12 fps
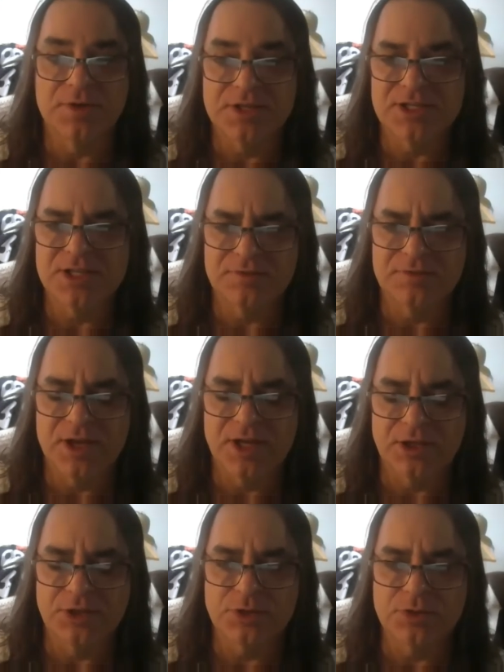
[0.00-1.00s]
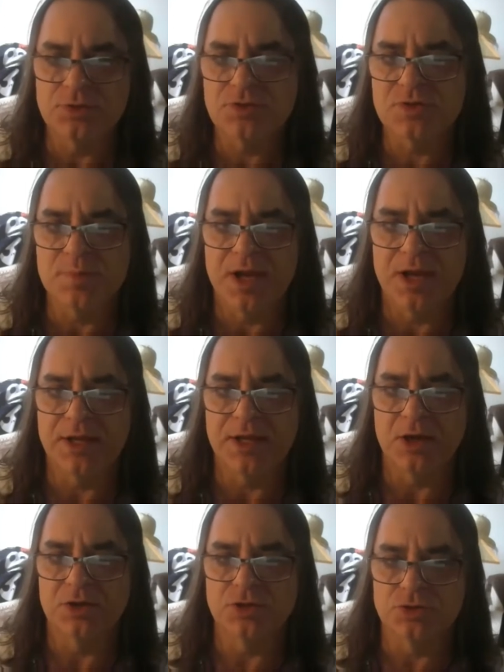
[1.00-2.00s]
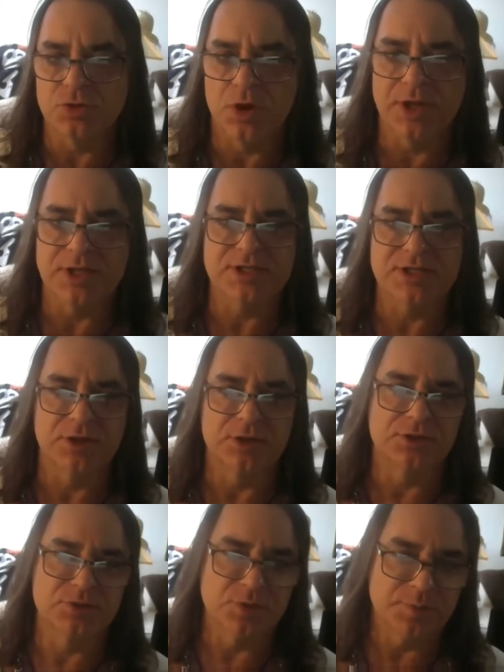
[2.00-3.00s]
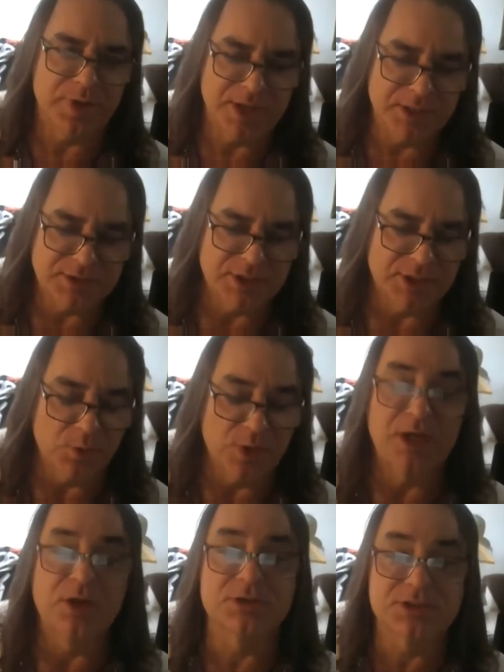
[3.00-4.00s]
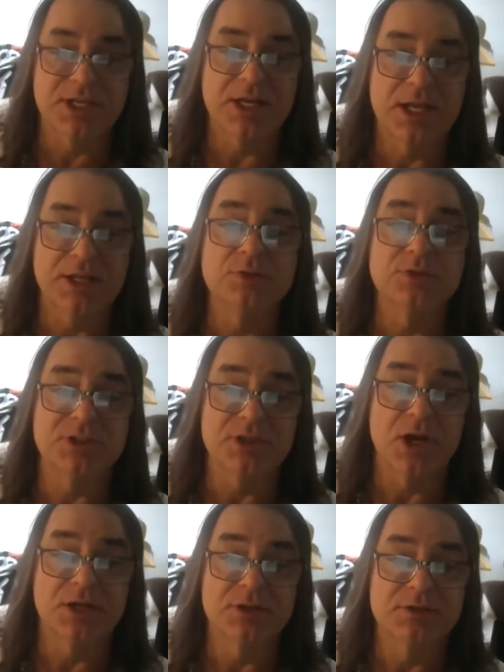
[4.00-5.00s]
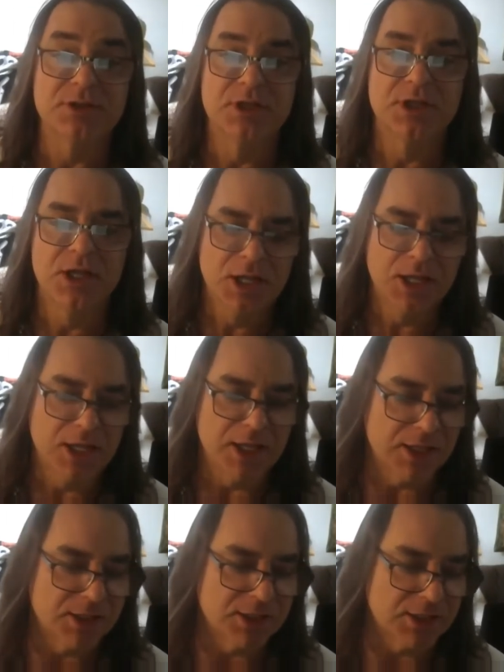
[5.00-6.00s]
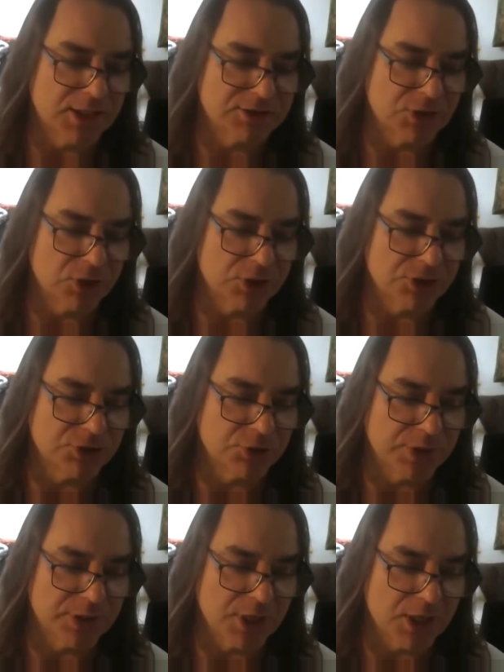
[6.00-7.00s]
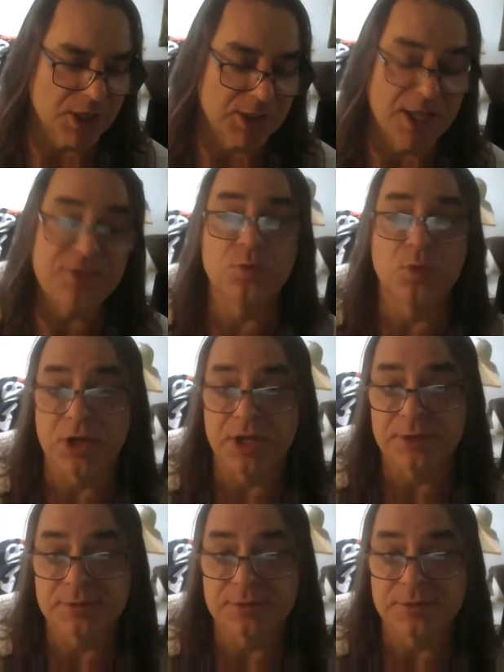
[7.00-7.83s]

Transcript: I said, if I can use my drawing skills with painting, what else can I use it on? And I started doing leatherworking.